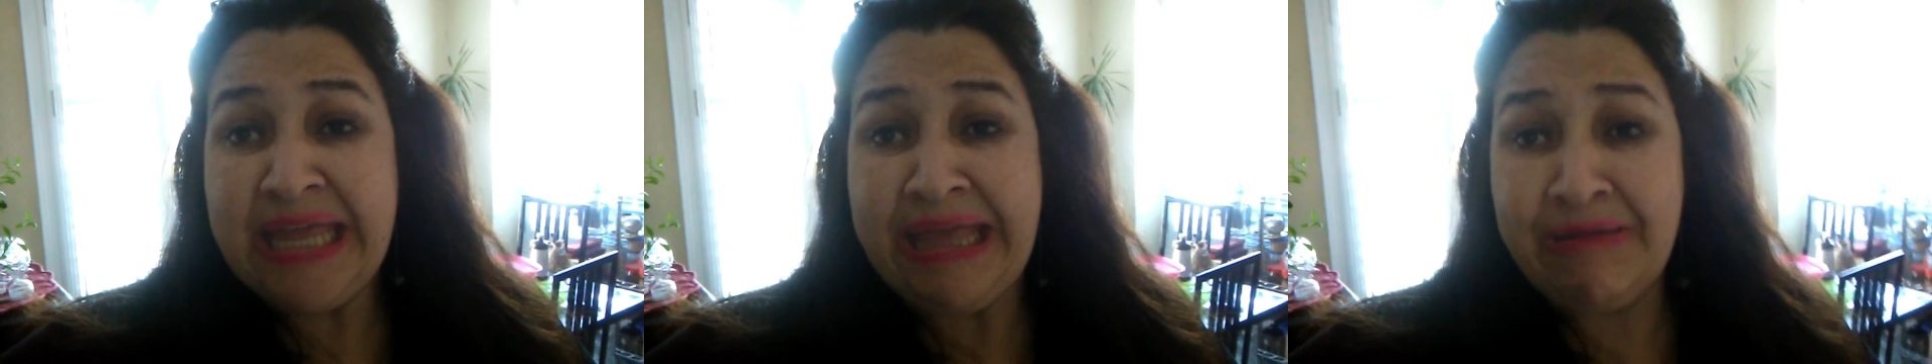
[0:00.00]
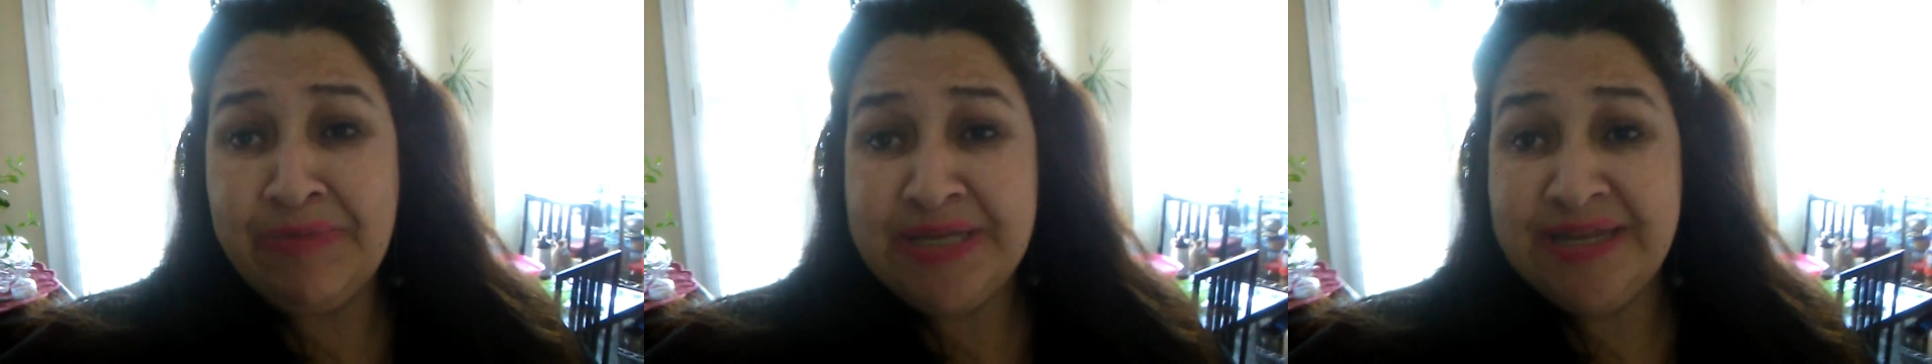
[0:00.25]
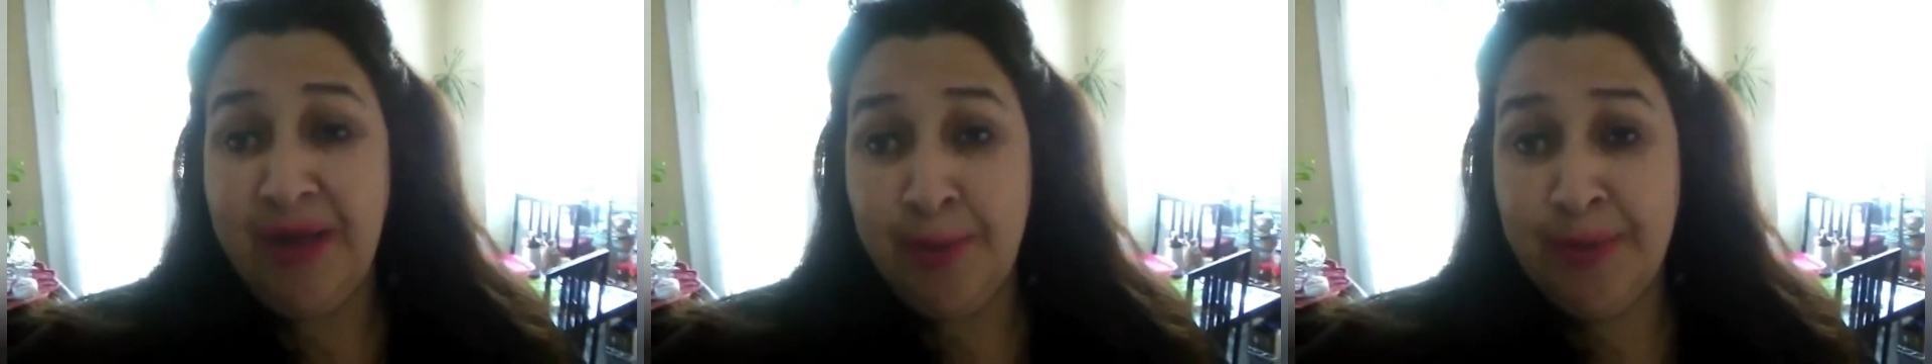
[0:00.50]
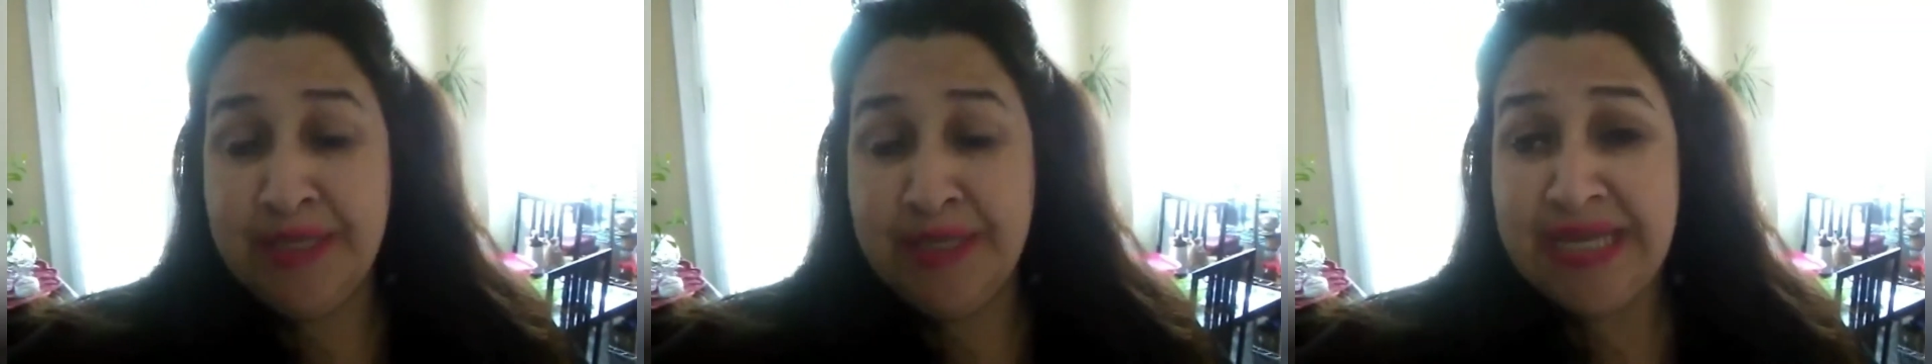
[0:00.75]
He gave me
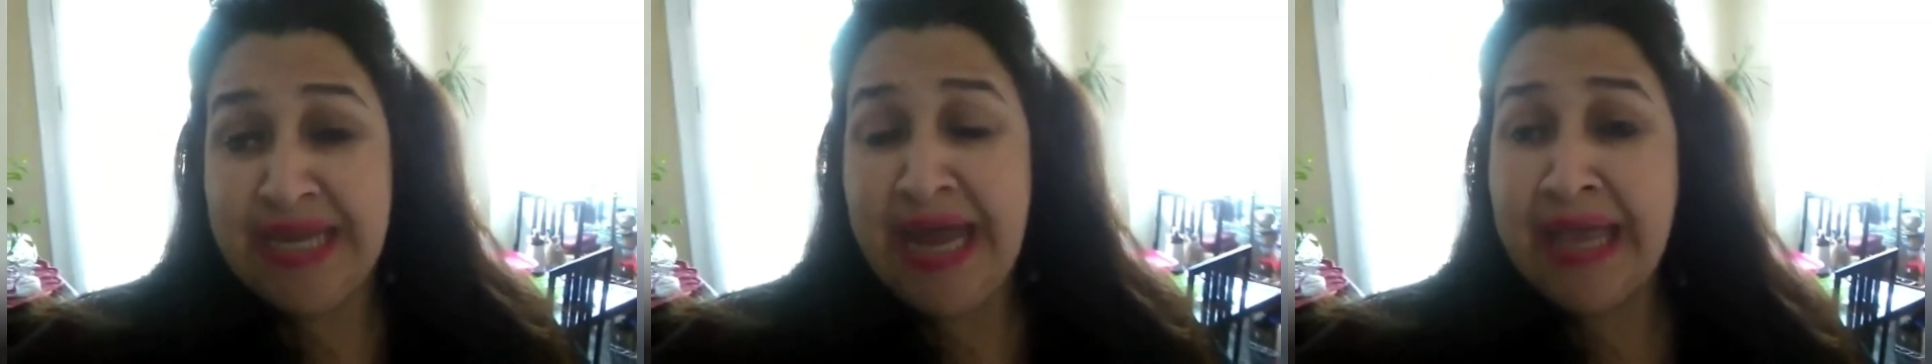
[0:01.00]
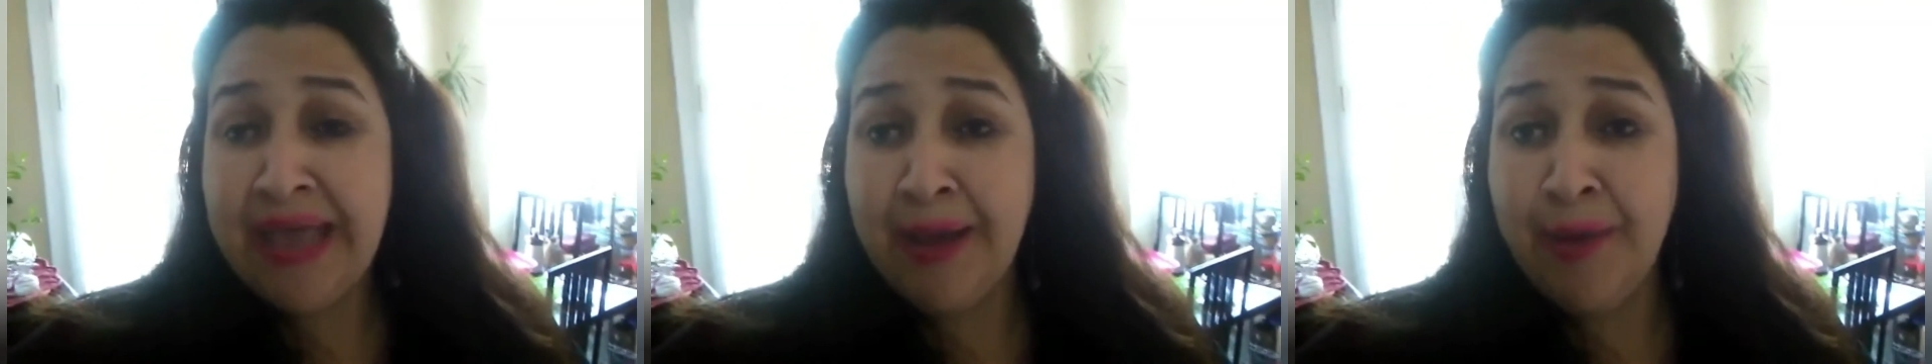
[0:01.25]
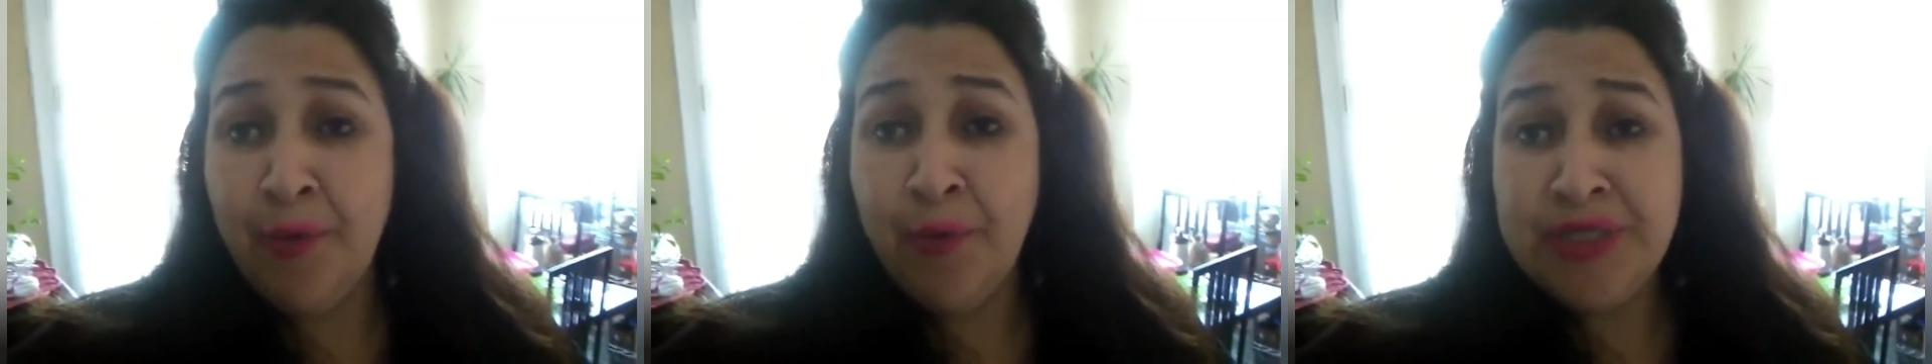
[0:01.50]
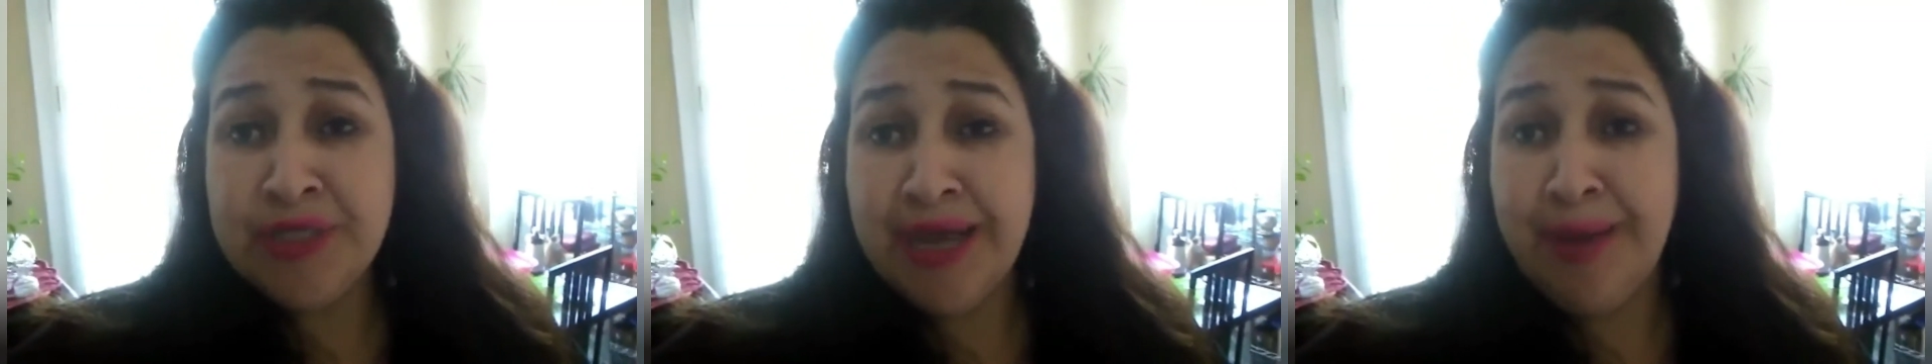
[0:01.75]
vitamins, and I'm
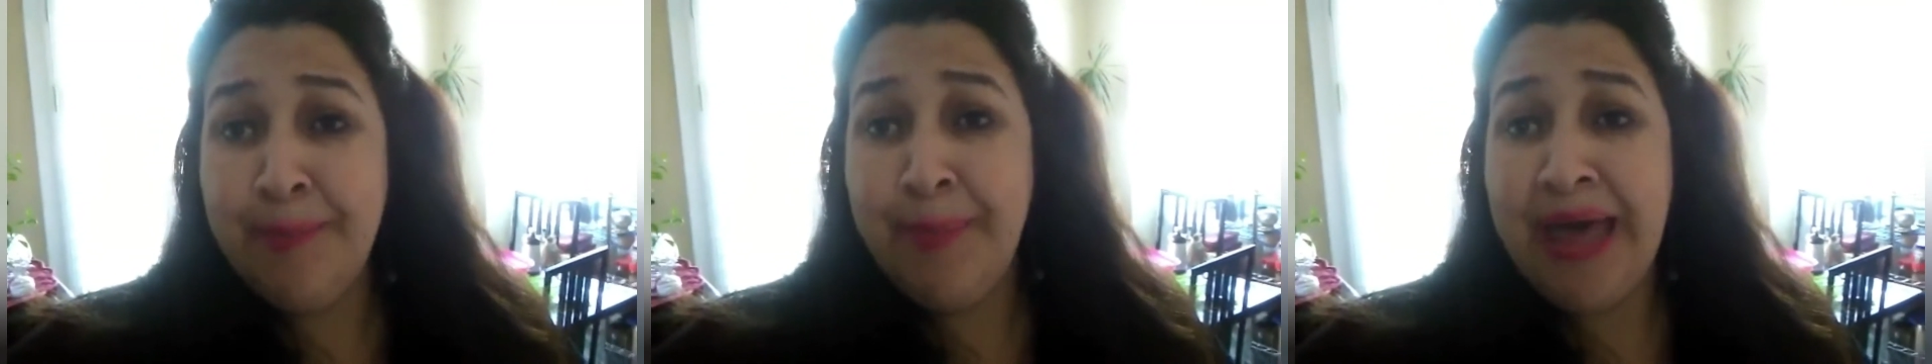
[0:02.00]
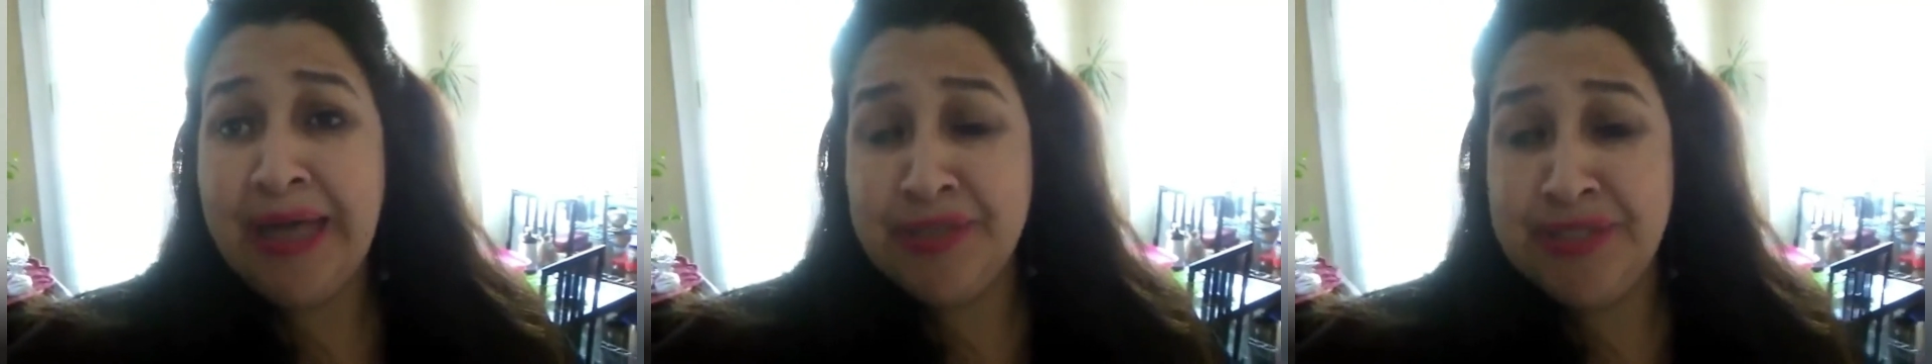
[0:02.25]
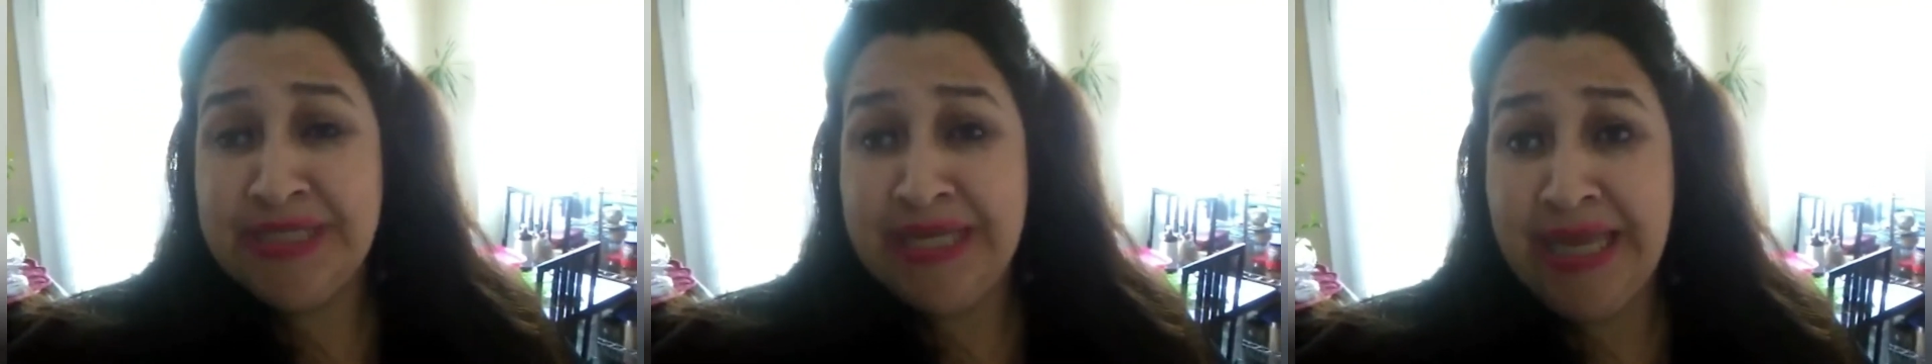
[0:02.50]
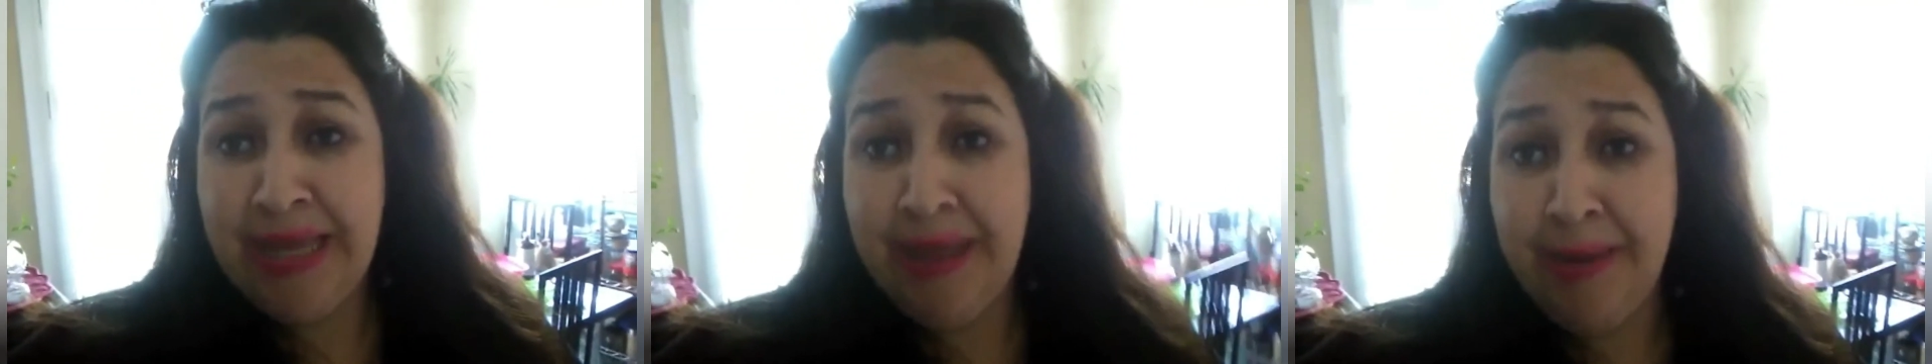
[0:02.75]
going to come back to
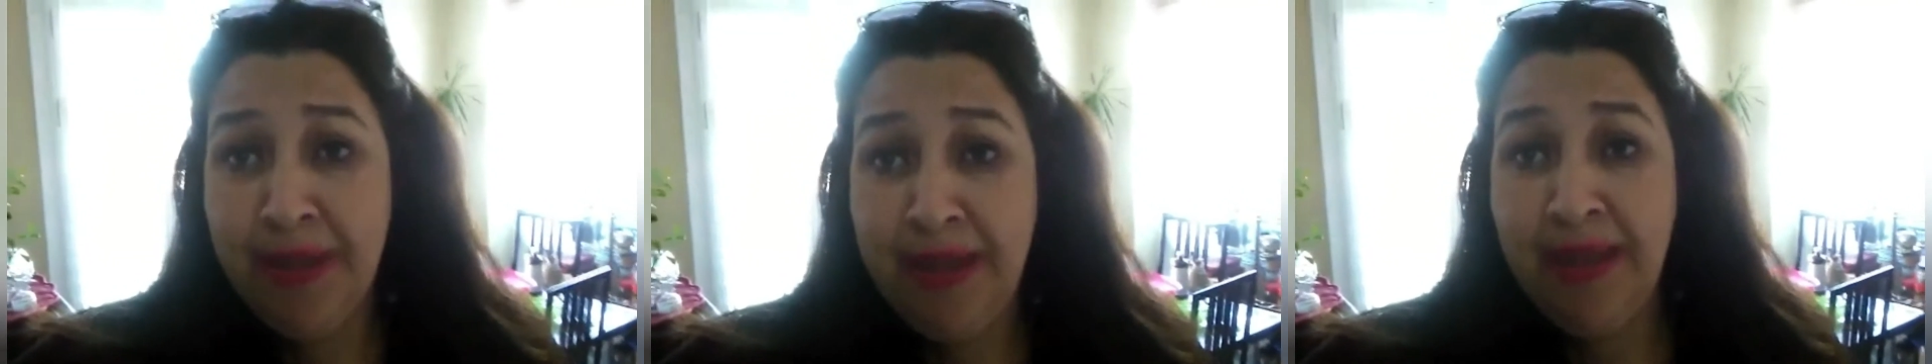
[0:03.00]
see him